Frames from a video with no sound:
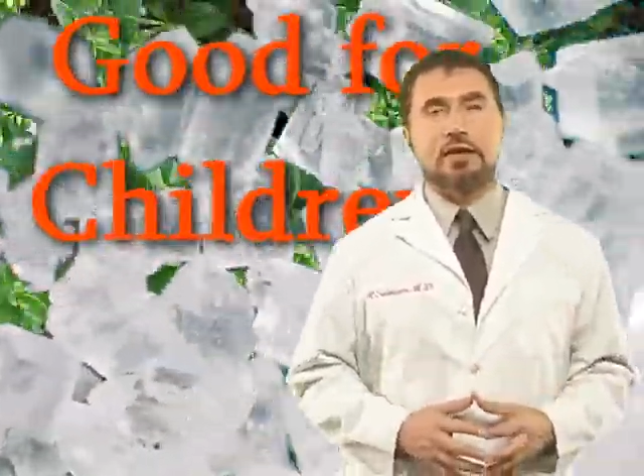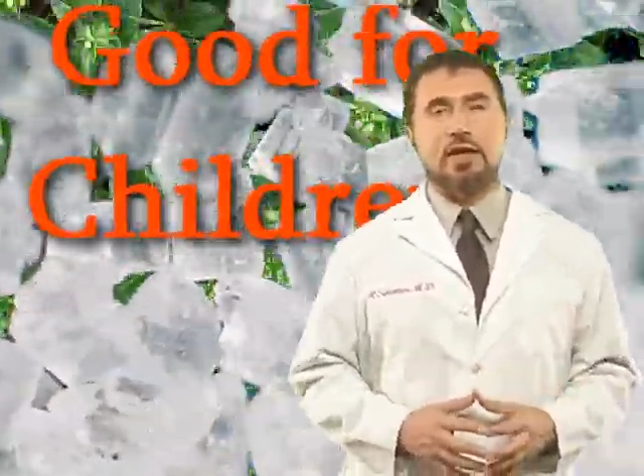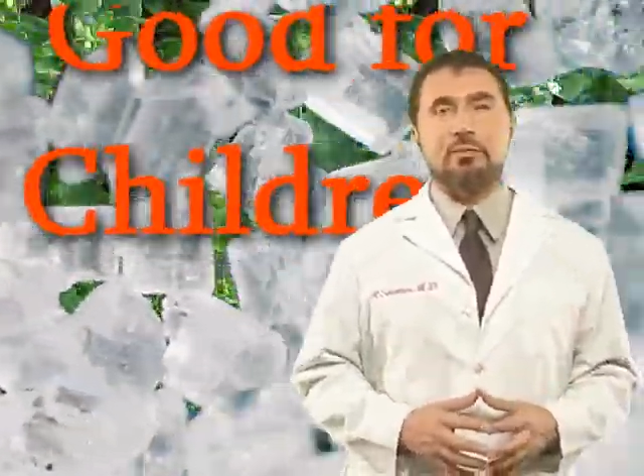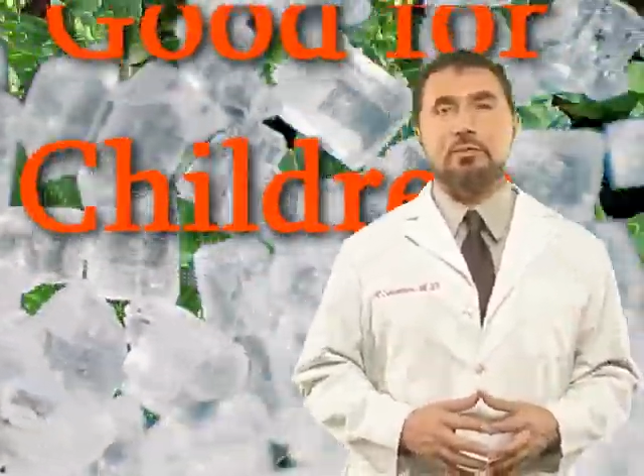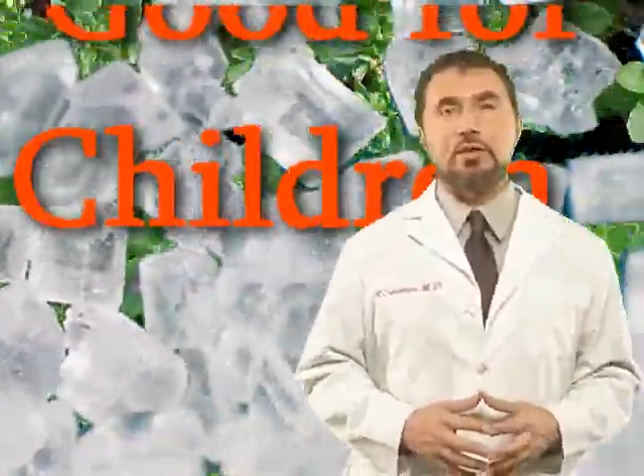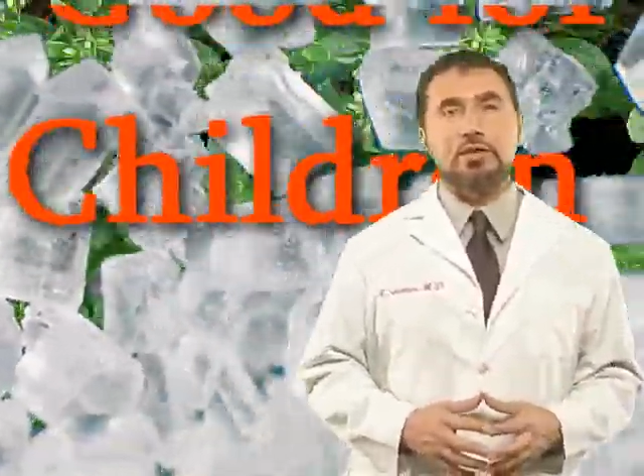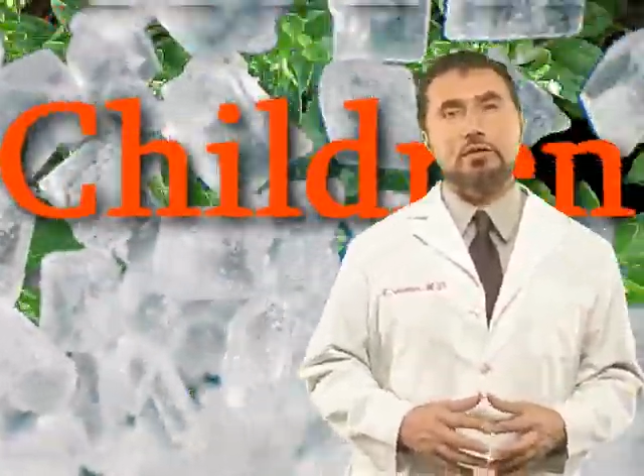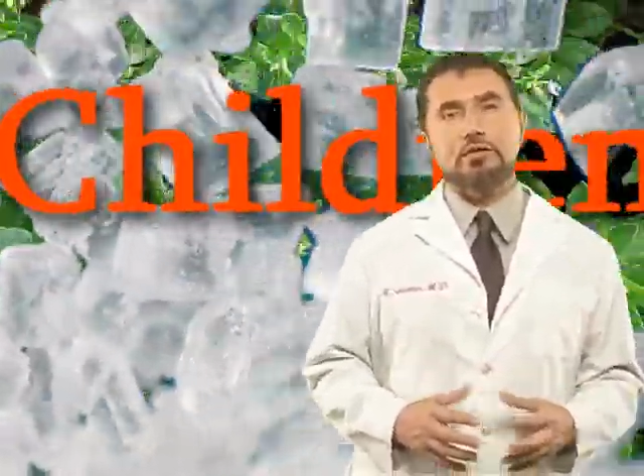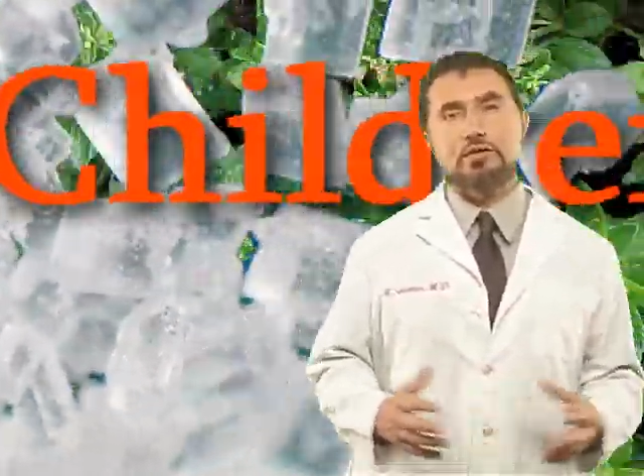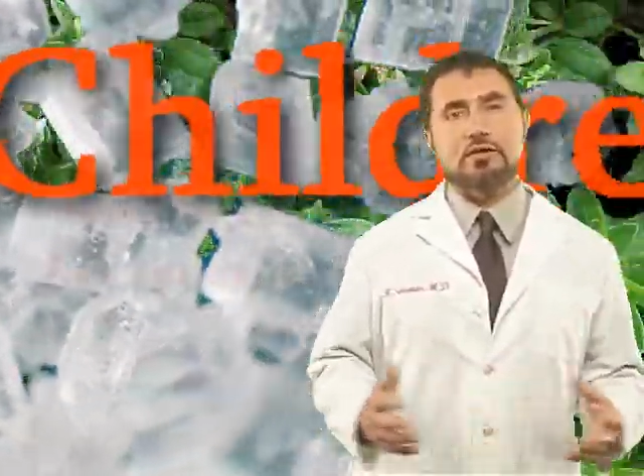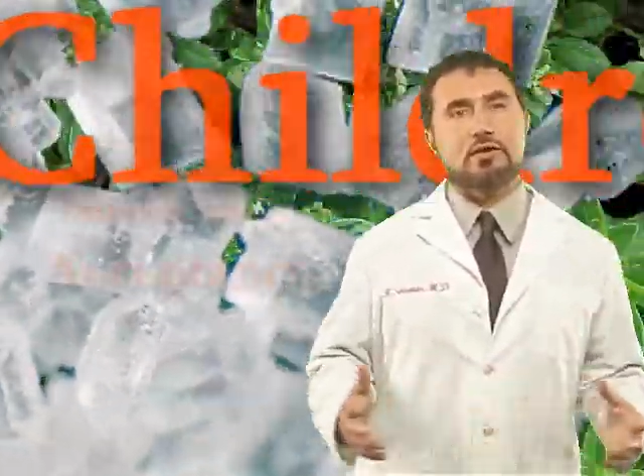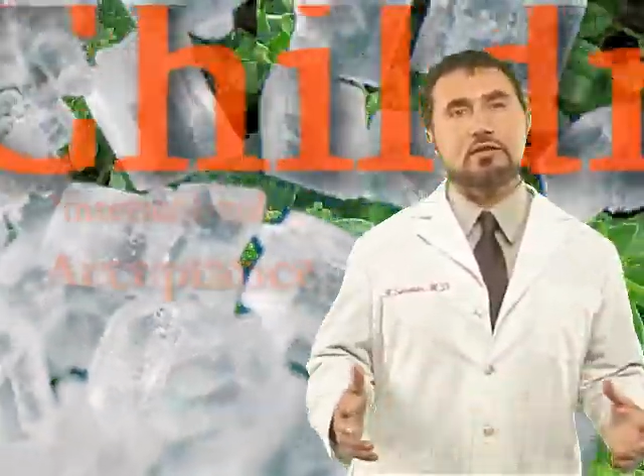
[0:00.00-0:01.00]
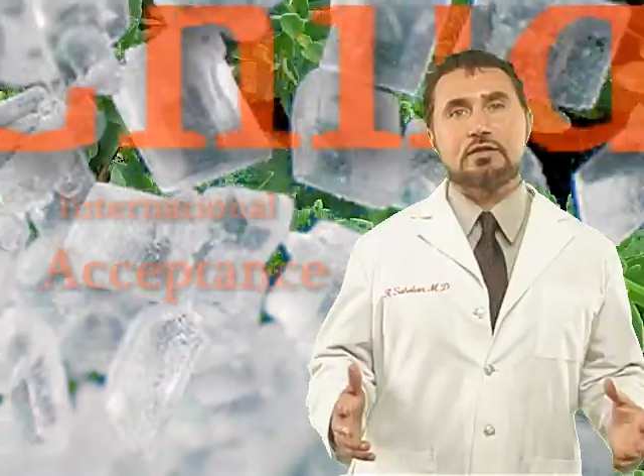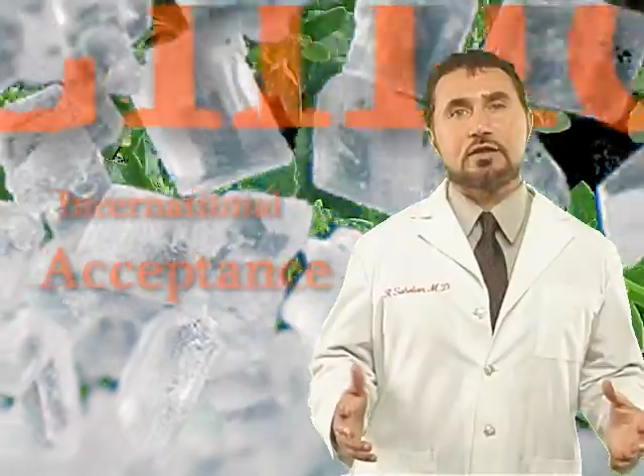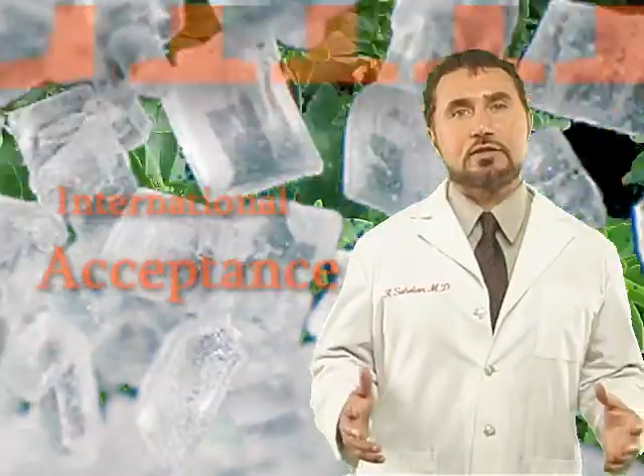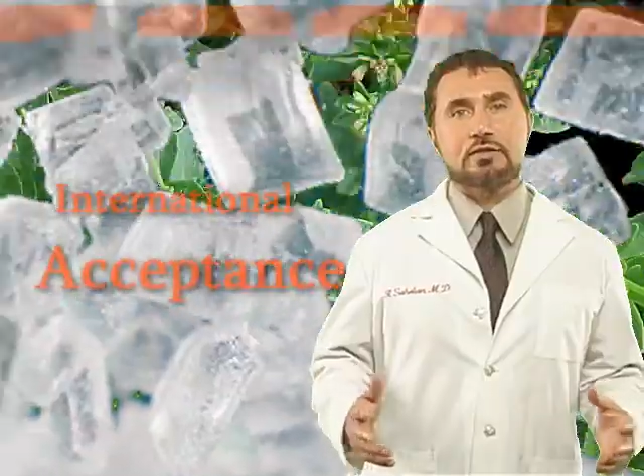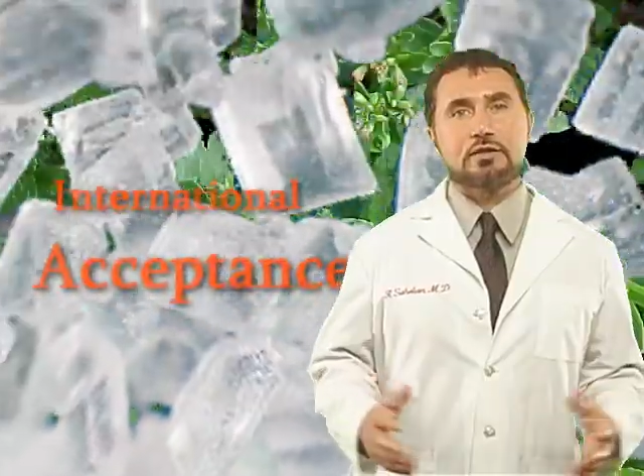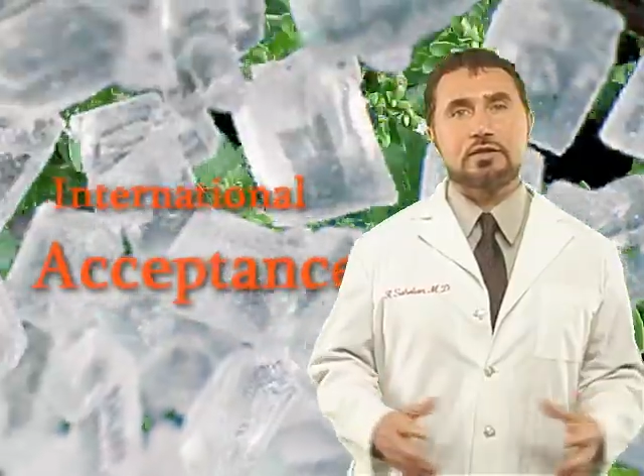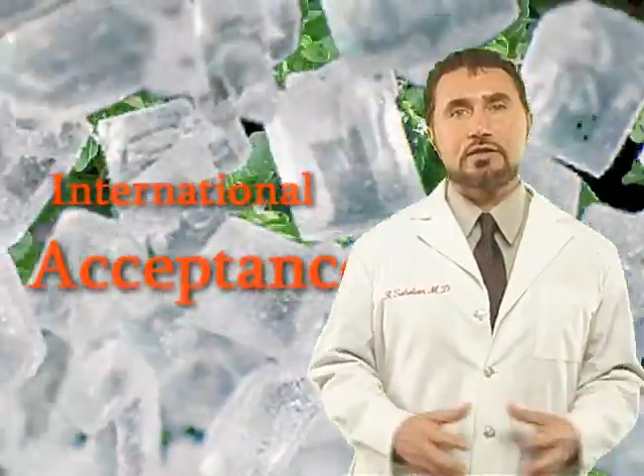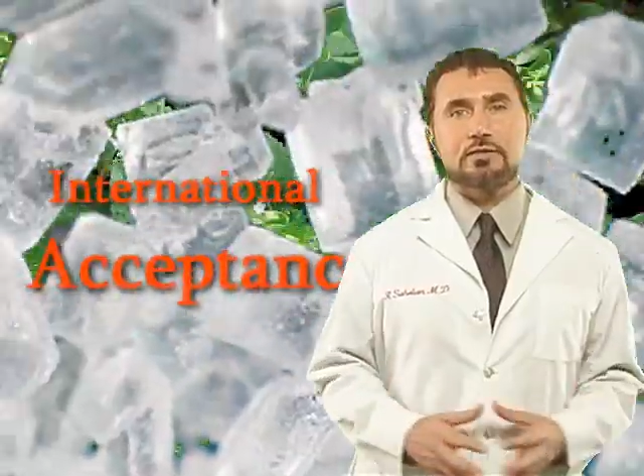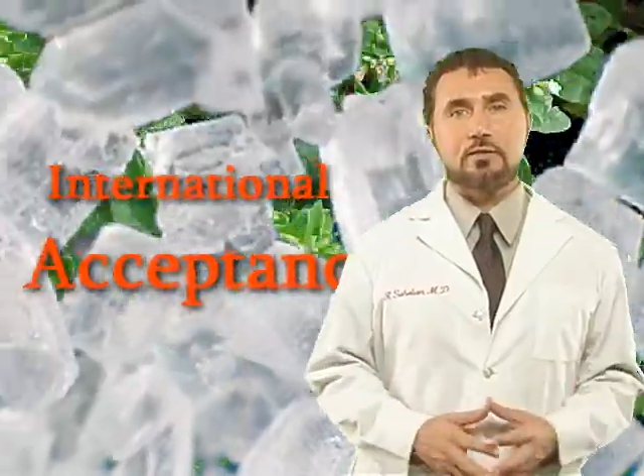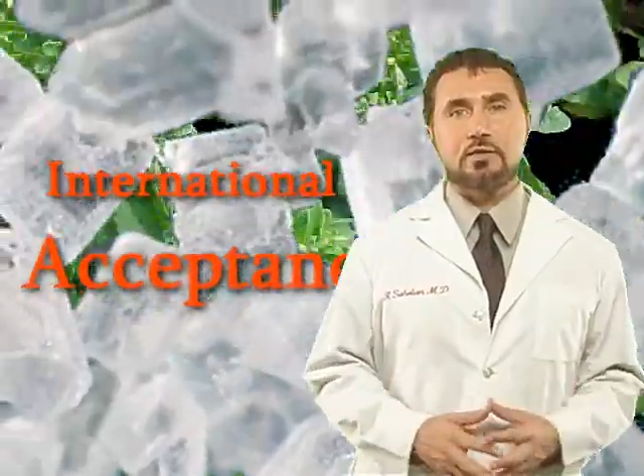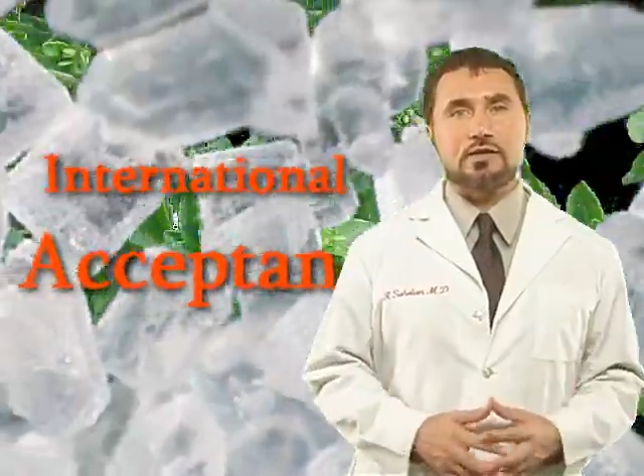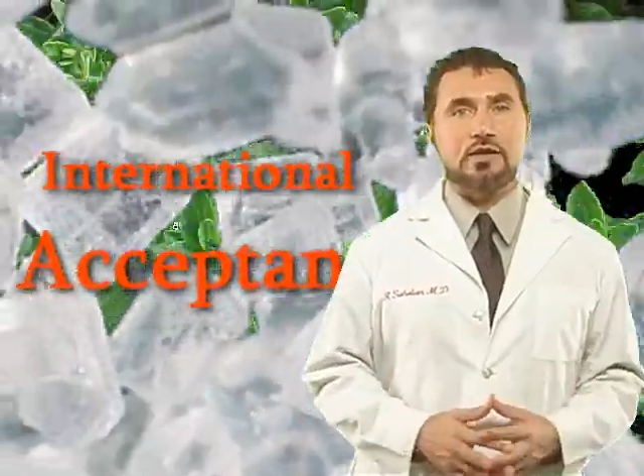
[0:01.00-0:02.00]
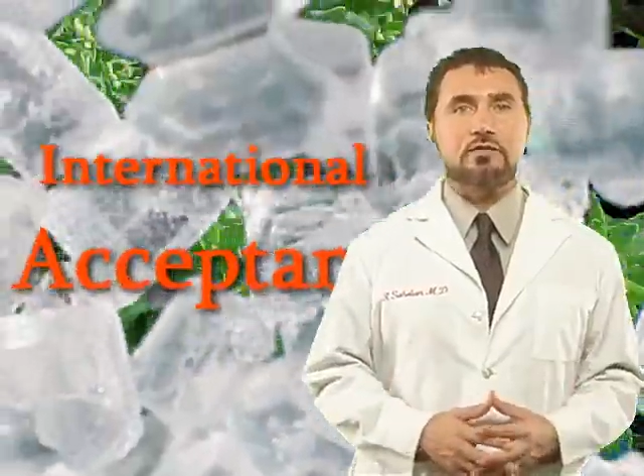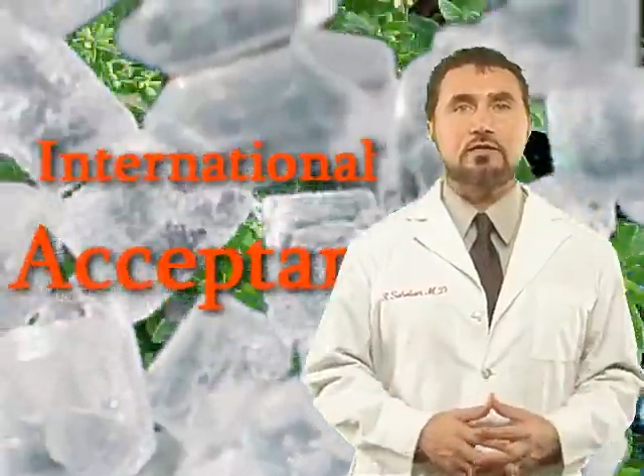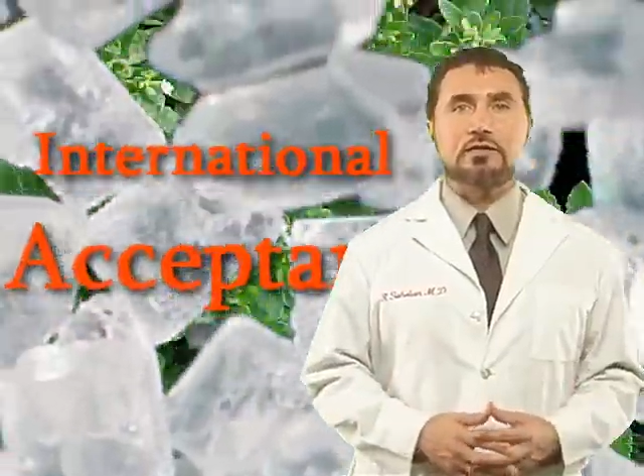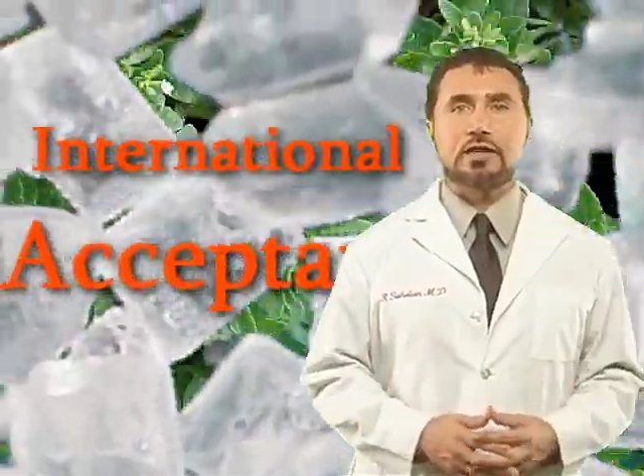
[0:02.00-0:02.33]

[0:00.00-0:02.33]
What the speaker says: had been used in other countries for several